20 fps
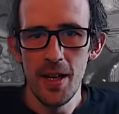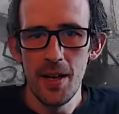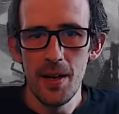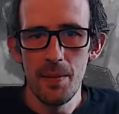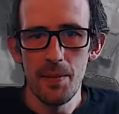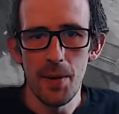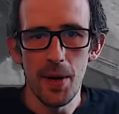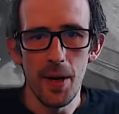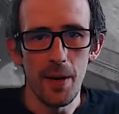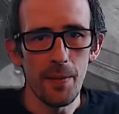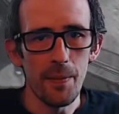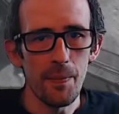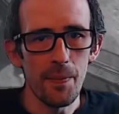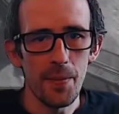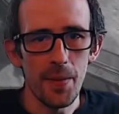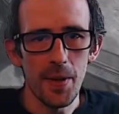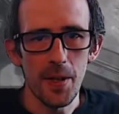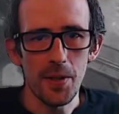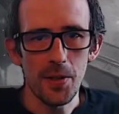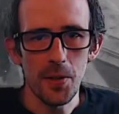But
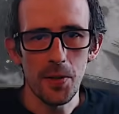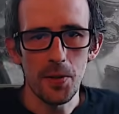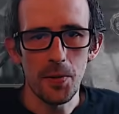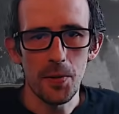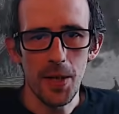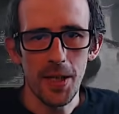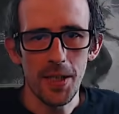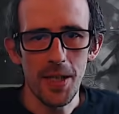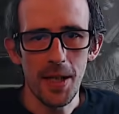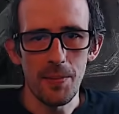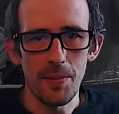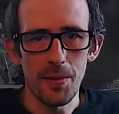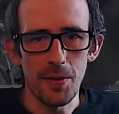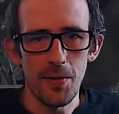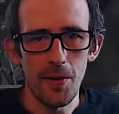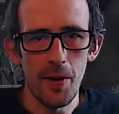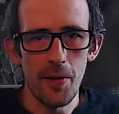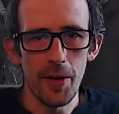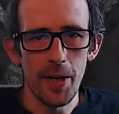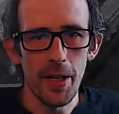as soon as we get Tempest
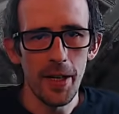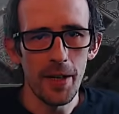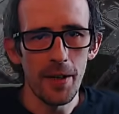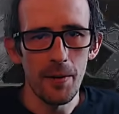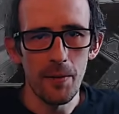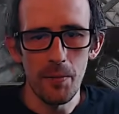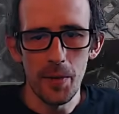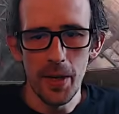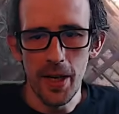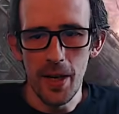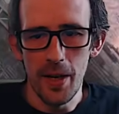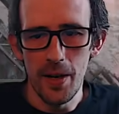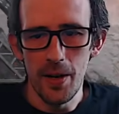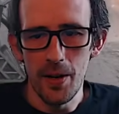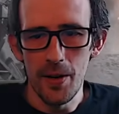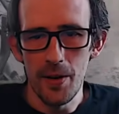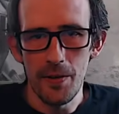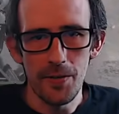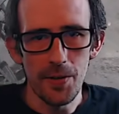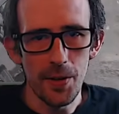flurrying, we are
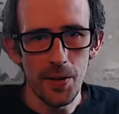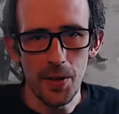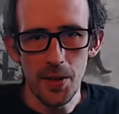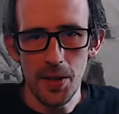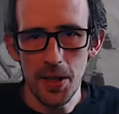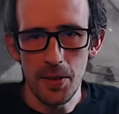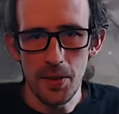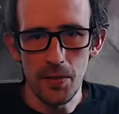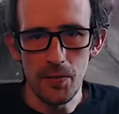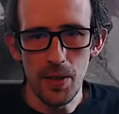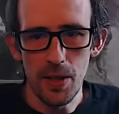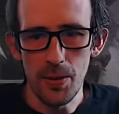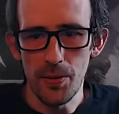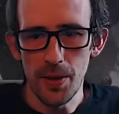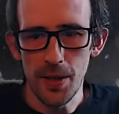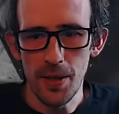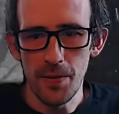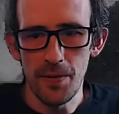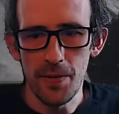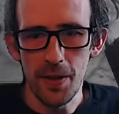off. You can see those
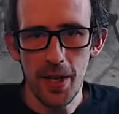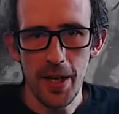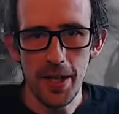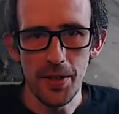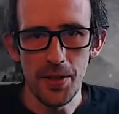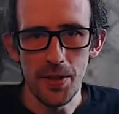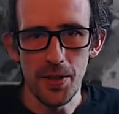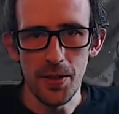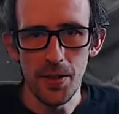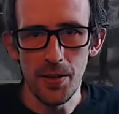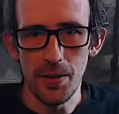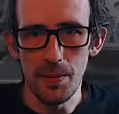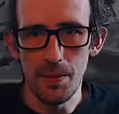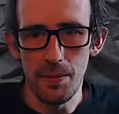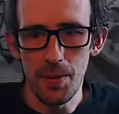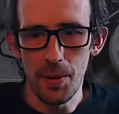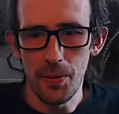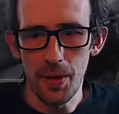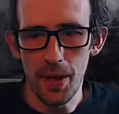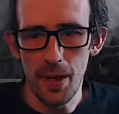Reaper's invocations
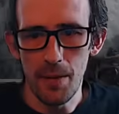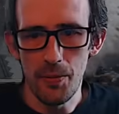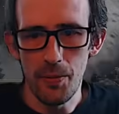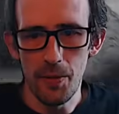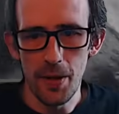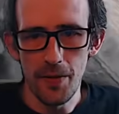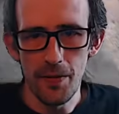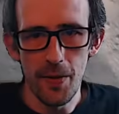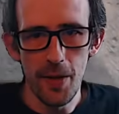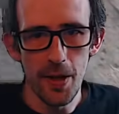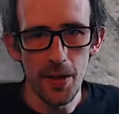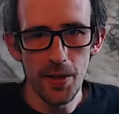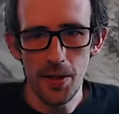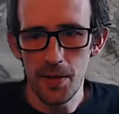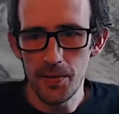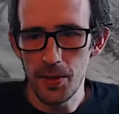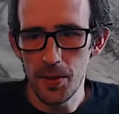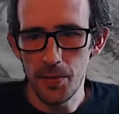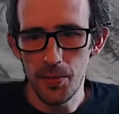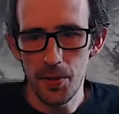building up really
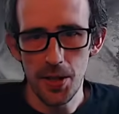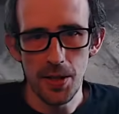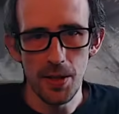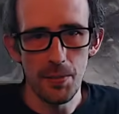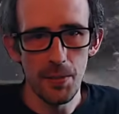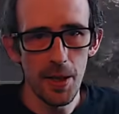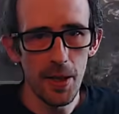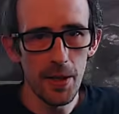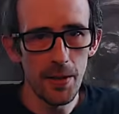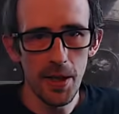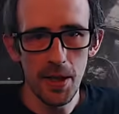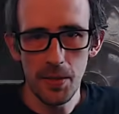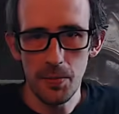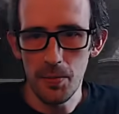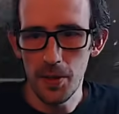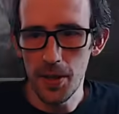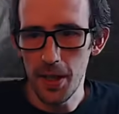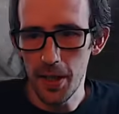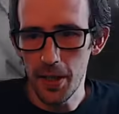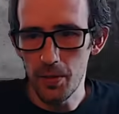fast. I've just pressed the button. That's
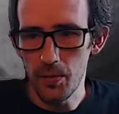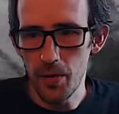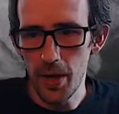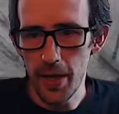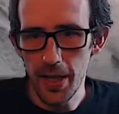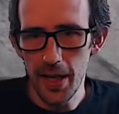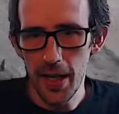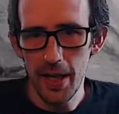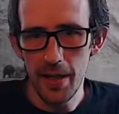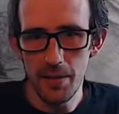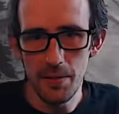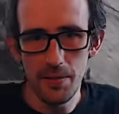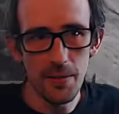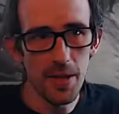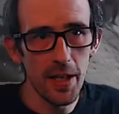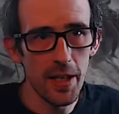why they're grayed out.